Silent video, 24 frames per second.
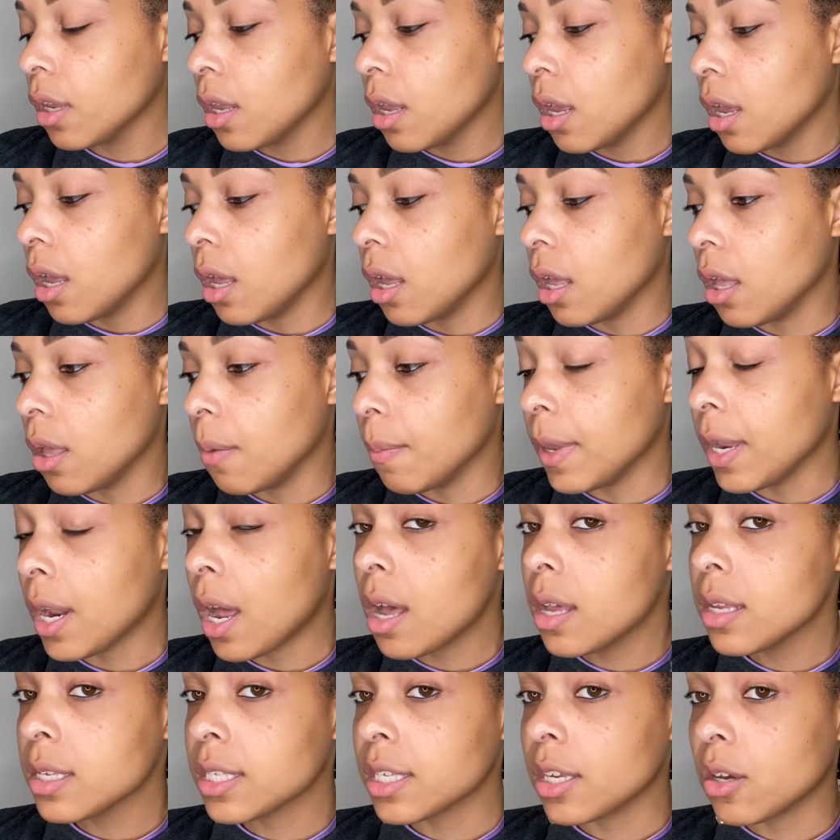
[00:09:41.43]
And
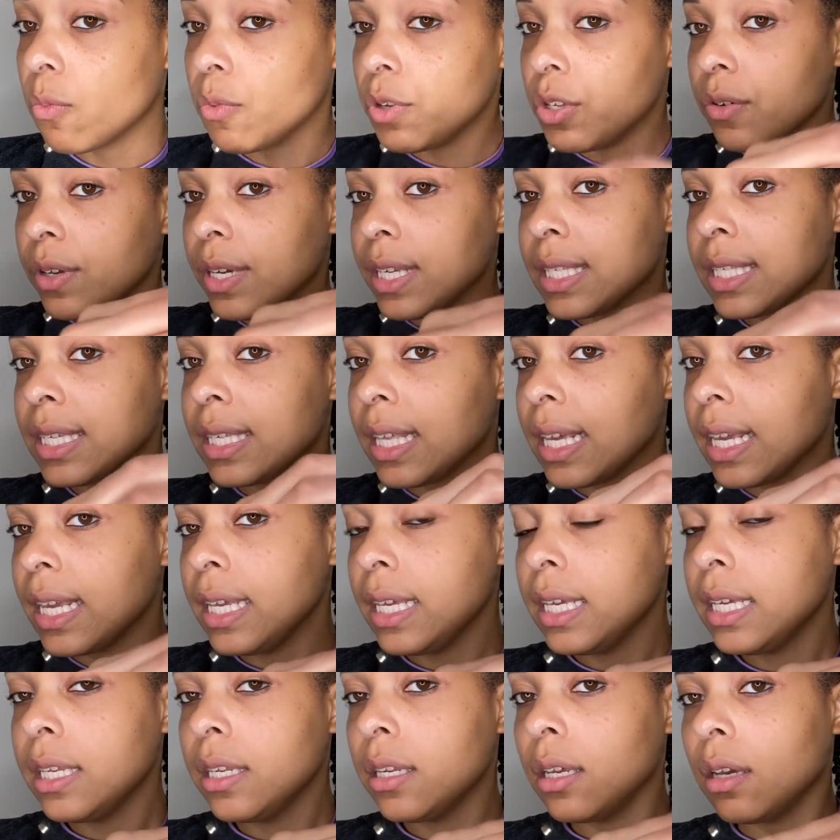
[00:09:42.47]
also when you get to the
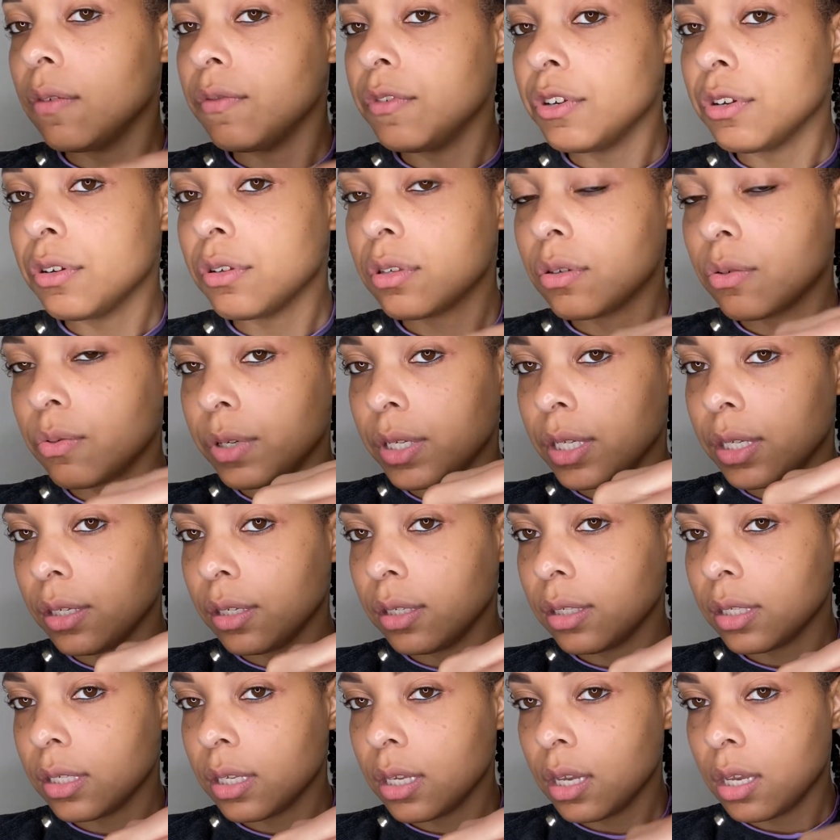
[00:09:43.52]
end of your
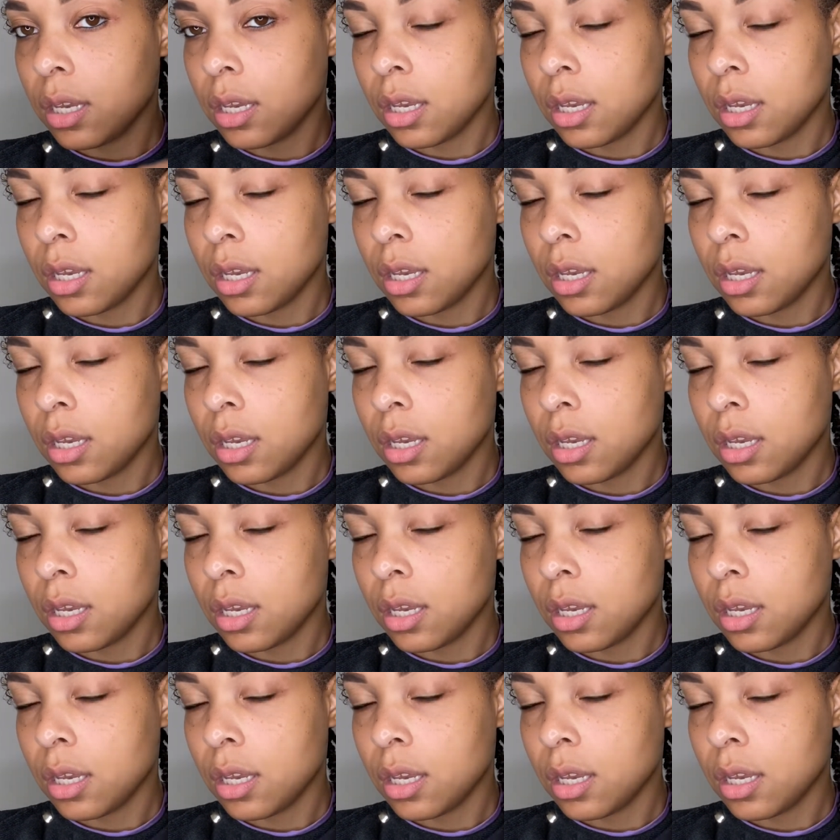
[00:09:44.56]
twist,